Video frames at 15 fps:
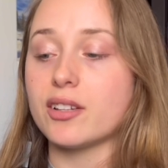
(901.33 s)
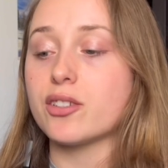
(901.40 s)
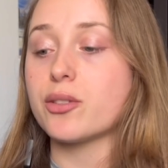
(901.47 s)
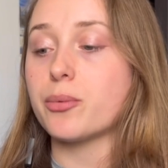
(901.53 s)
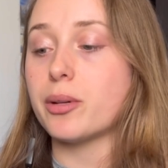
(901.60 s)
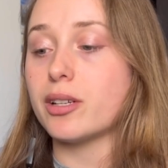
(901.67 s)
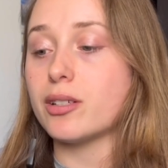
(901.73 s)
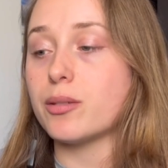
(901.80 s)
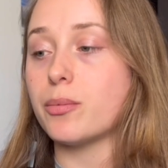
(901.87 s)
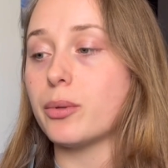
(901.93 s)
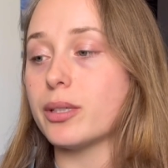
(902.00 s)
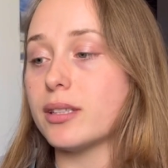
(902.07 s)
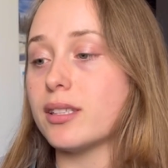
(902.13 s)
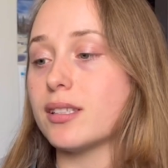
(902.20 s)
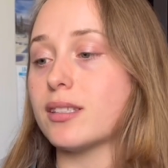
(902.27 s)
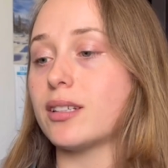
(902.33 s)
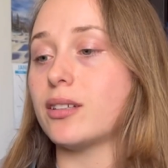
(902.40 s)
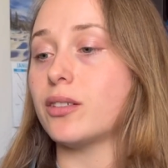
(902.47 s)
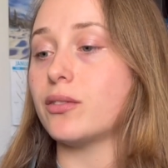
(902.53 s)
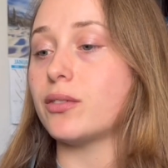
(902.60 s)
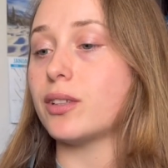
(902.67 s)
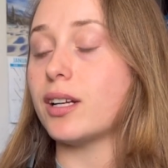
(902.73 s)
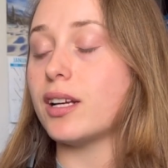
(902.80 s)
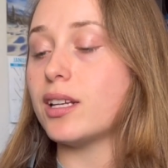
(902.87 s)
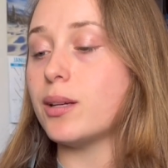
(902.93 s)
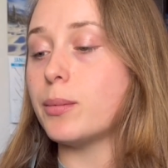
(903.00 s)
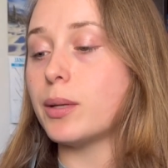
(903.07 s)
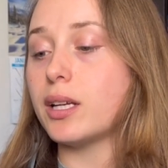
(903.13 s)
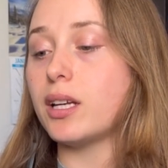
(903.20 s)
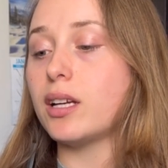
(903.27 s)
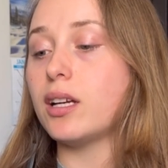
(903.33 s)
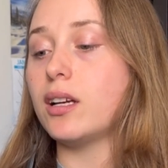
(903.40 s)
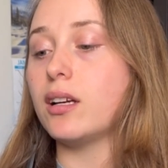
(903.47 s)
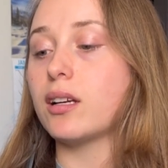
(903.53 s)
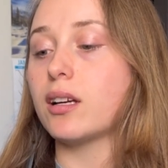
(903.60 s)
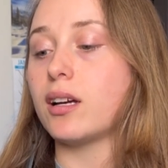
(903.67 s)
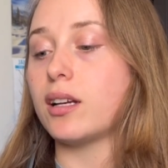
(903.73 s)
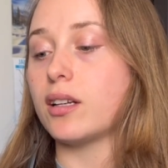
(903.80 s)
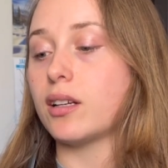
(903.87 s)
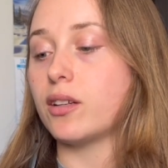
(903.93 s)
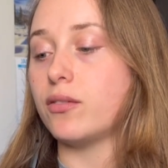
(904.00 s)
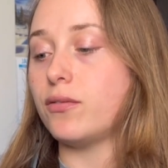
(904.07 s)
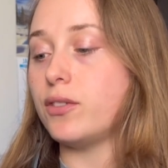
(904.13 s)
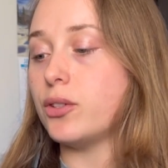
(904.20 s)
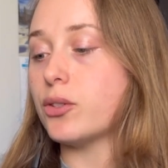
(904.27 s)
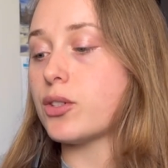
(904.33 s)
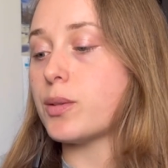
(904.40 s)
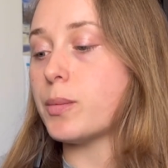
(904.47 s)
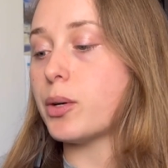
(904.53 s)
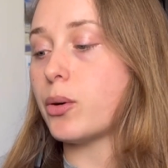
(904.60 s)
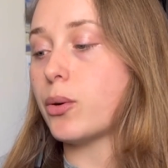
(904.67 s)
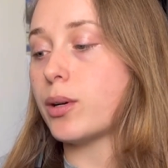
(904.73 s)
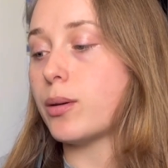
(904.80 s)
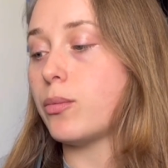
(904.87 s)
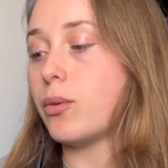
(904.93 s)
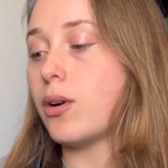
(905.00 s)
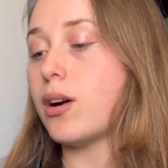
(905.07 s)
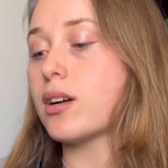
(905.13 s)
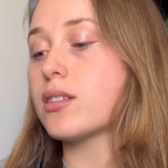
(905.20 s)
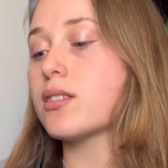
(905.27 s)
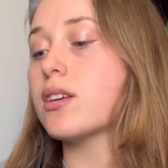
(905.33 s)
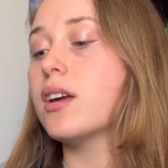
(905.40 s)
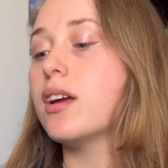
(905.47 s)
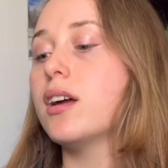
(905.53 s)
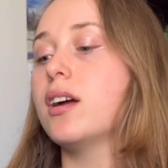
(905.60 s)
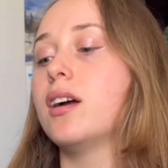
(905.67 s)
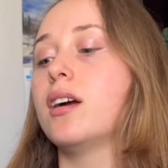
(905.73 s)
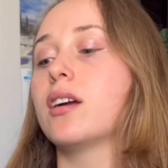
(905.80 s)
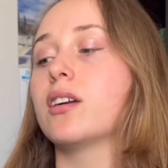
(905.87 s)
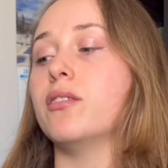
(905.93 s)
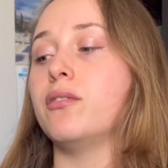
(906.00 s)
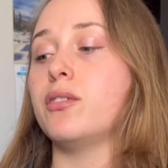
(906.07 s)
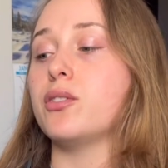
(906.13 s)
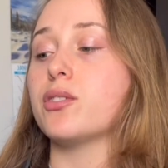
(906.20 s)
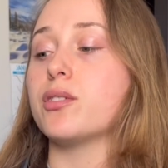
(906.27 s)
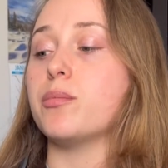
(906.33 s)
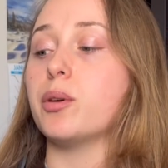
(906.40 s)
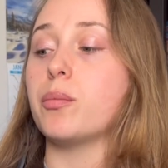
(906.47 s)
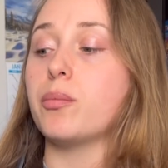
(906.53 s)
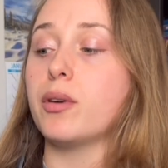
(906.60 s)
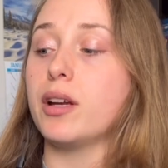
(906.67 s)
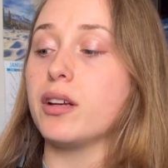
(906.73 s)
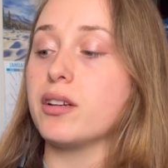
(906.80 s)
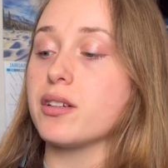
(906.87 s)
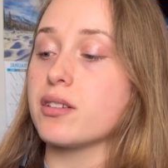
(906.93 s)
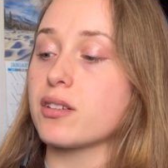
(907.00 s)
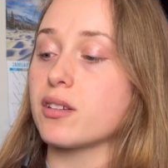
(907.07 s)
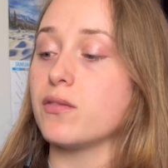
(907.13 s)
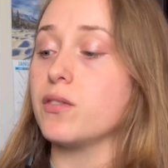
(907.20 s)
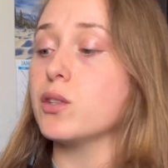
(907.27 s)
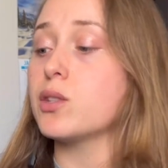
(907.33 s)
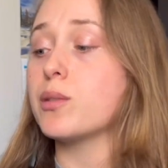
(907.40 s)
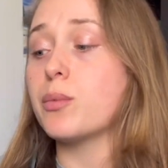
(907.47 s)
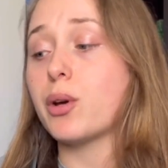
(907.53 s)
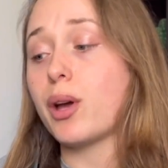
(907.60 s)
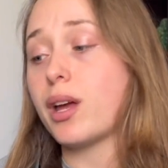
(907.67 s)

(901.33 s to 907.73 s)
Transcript: just wanted to point this out for anybody kind of confused about order blocks, confused about breakers, confused about